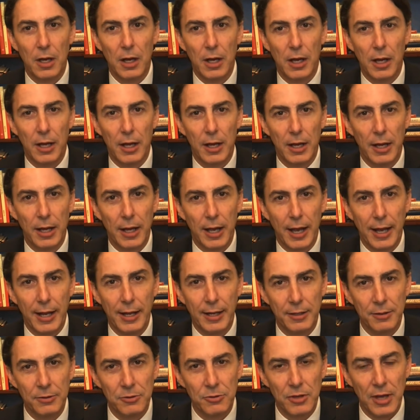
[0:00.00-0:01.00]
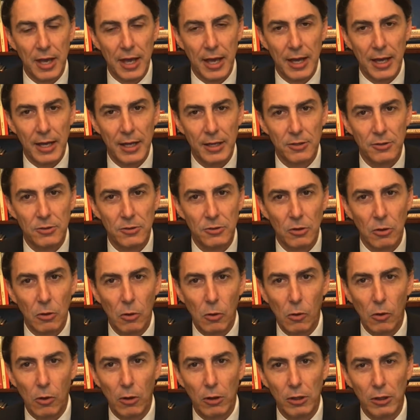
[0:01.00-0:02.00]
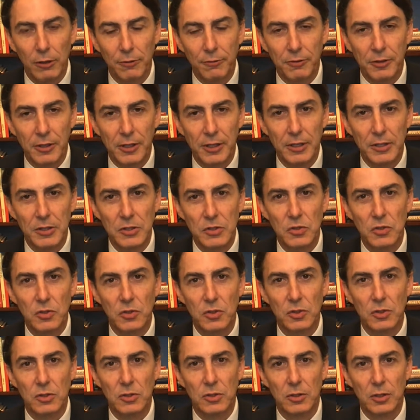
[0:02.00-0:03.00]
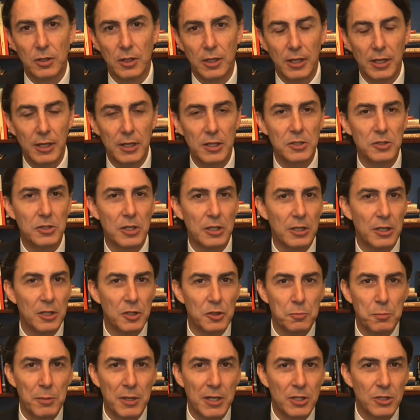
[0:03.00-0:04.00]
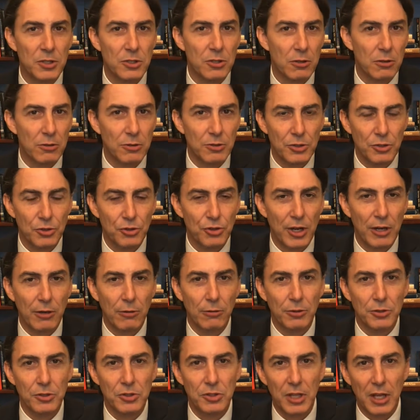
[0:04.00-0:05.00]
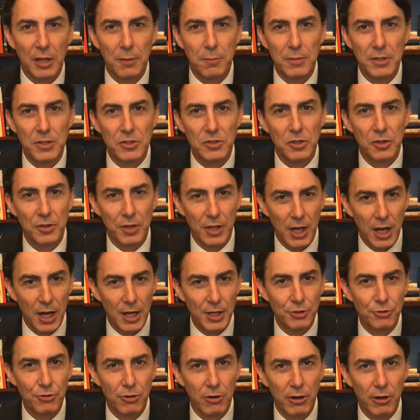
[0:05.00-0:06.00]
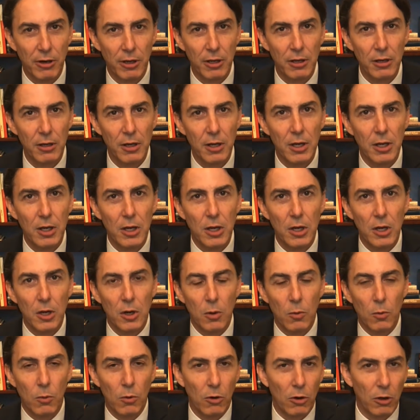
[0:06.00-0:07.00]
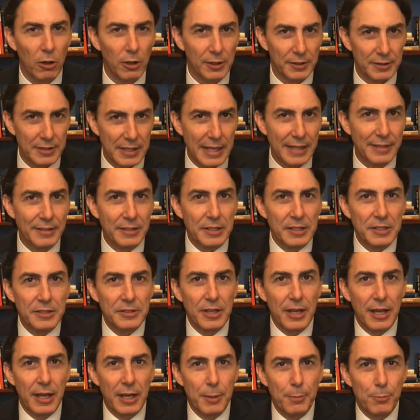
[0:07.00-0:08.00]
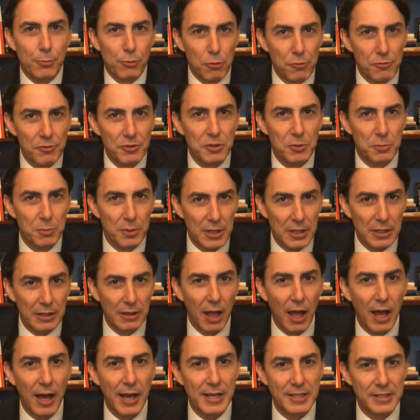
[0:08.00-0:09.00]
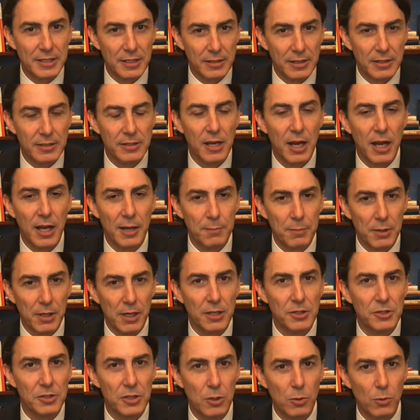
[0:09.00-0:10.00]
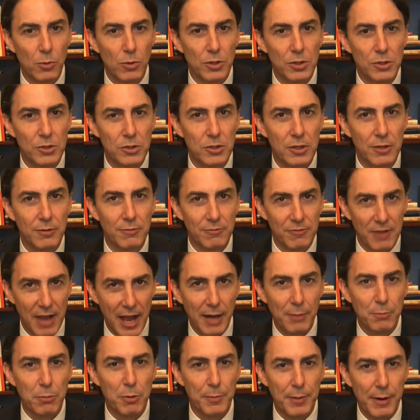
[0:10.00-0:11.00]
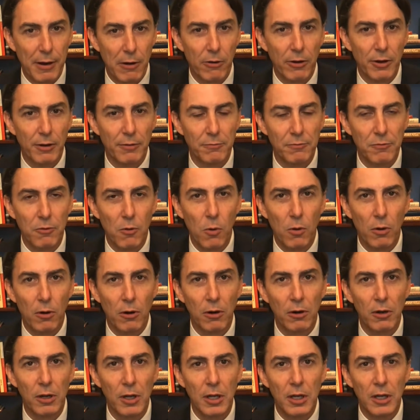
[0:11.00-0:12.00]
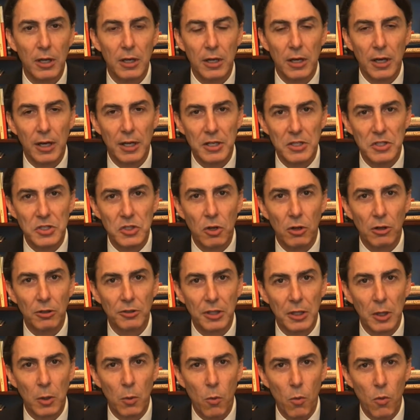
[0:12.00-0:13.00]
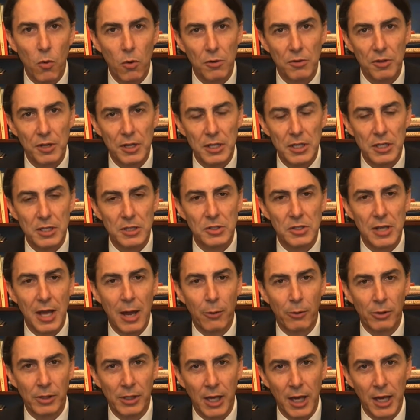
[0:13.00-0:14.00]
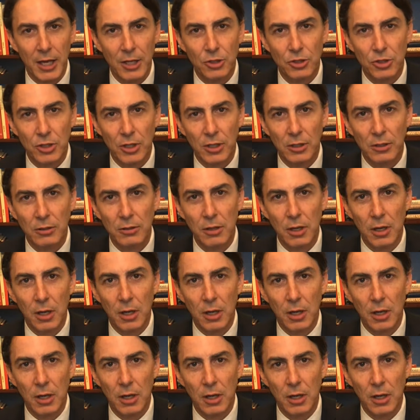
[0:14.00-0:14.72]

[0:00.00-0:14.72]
and that all of his and his ministers and general statements to the contrary were all at the end of the day proven to be lies at the time, because he was in fact preparing for an assault on a war that he is now engaged in,